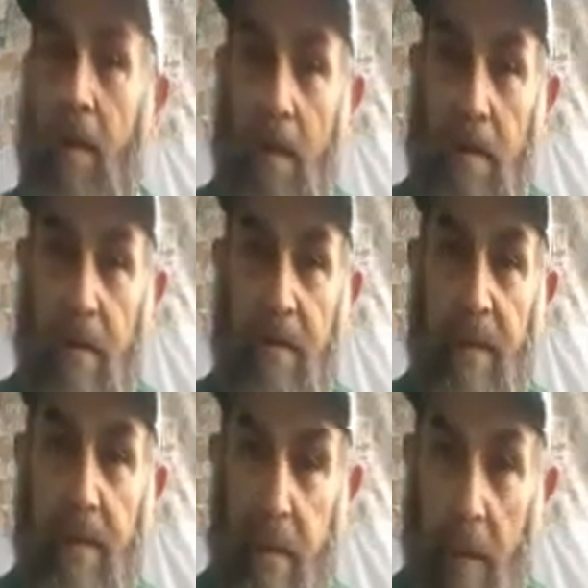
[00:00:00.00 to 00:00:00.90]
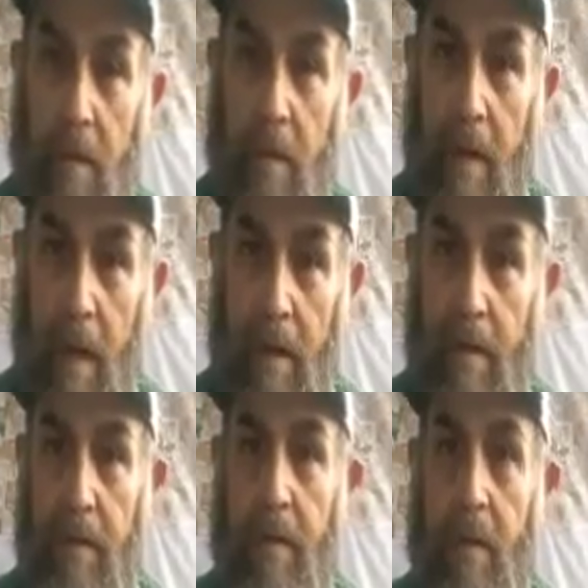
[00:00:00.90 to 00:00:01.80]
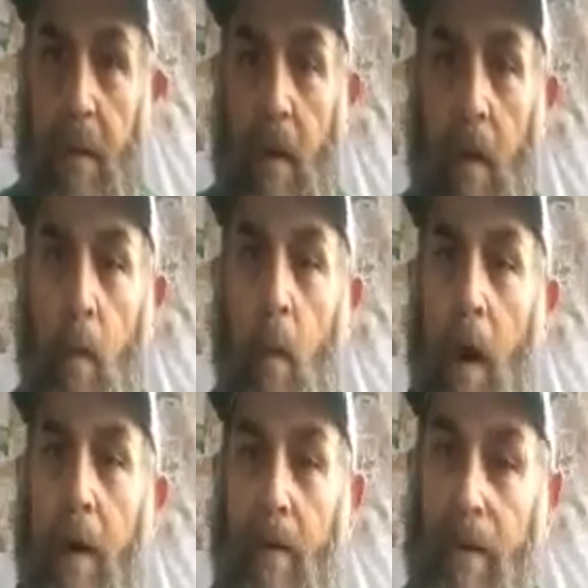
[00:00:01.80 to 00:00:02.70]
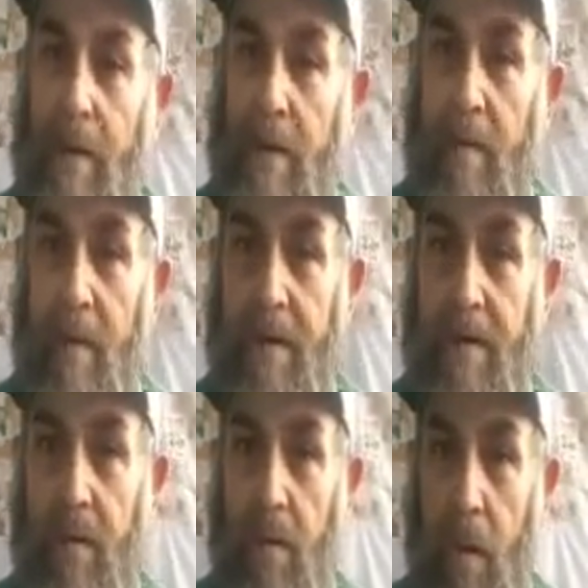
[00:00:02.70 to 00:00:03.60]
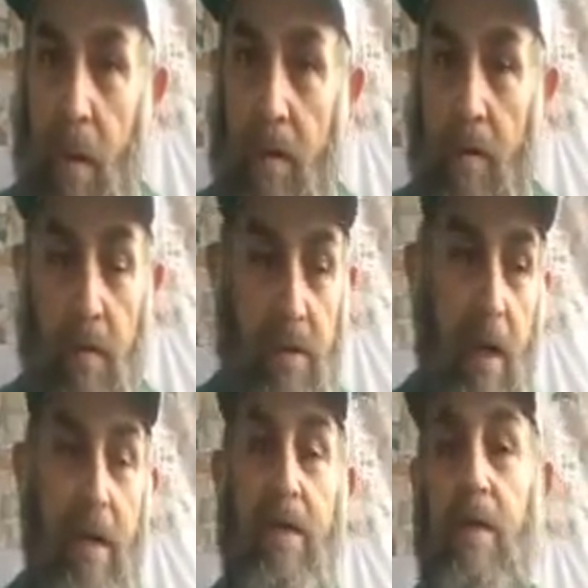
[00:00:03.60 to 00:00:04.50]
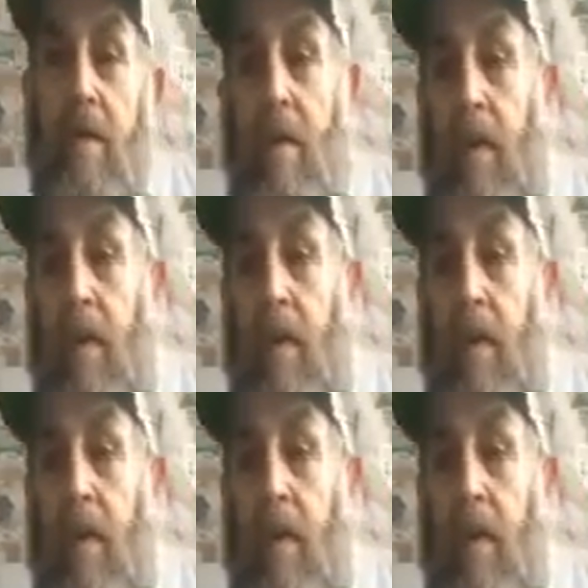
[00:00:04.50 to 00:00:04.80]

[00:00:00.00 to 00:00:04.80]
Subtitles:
according to the Vilna Gaon and others, why we celebrate Sukkot, which actually